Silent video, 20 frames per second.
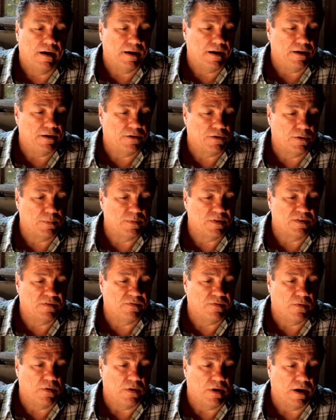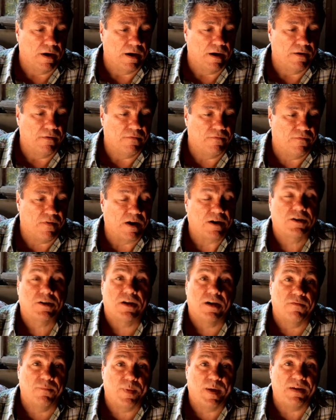in terms of
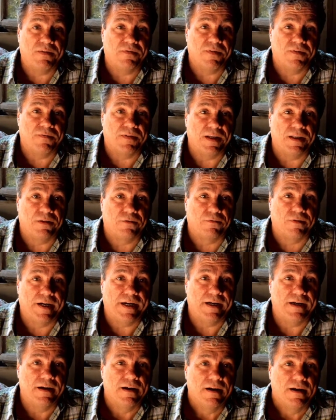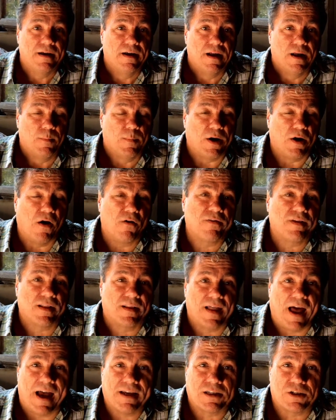function of p53. But over the
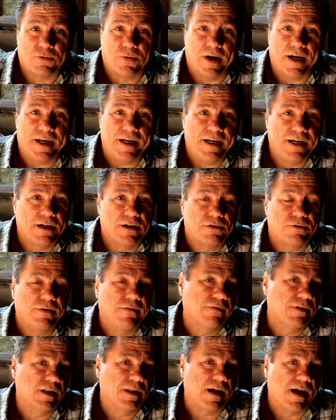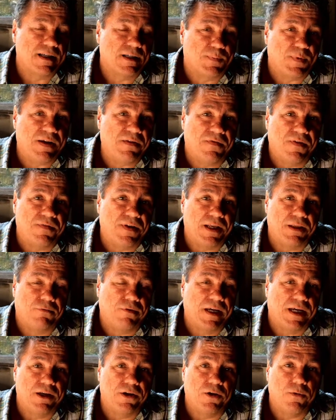last 20 years, we've realized
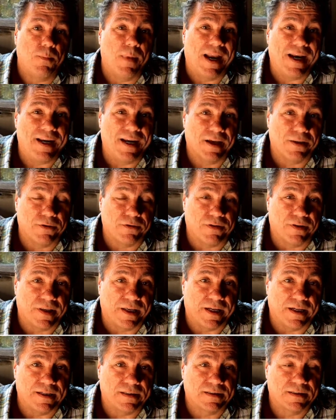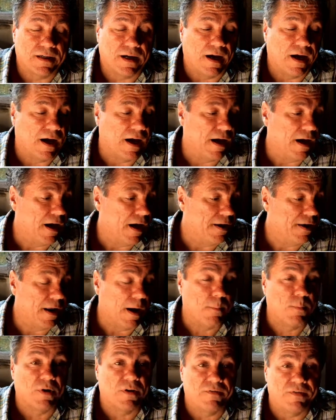p53 can do many other things. A
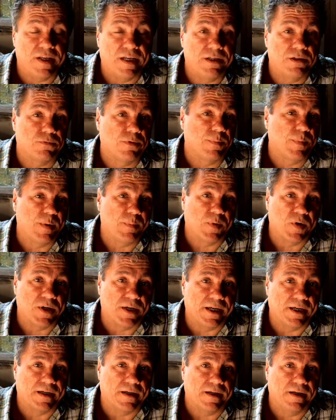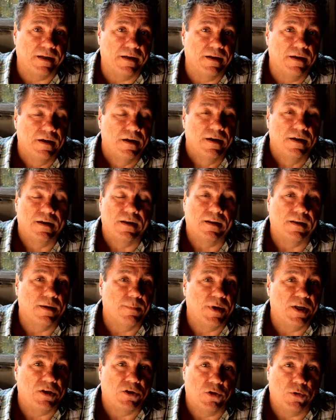number of these would be predicted to
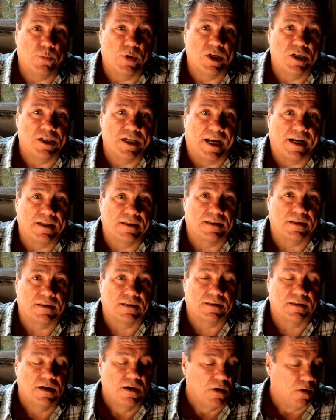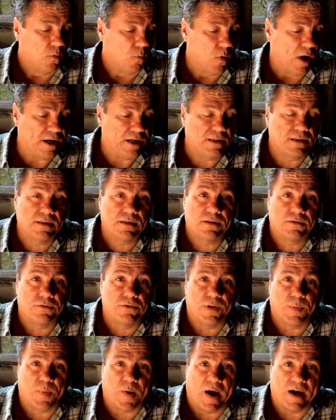limit tumorigenesis. One is
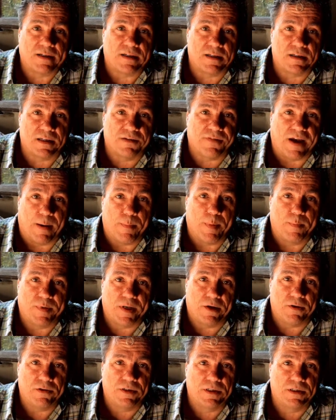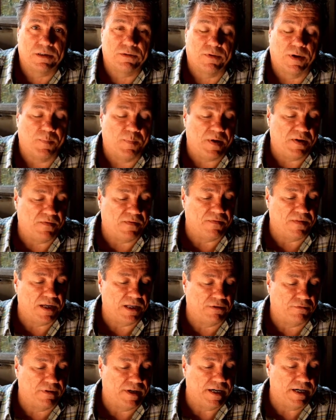through the process of apoptosis, where
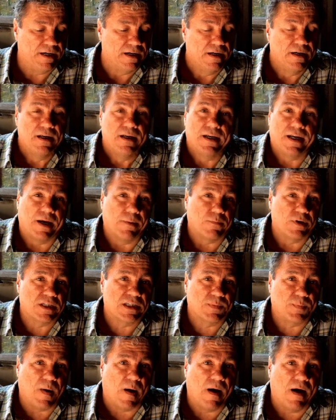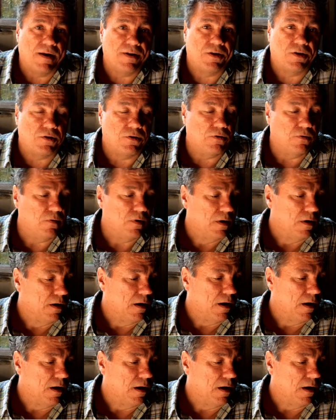p53 can respond to,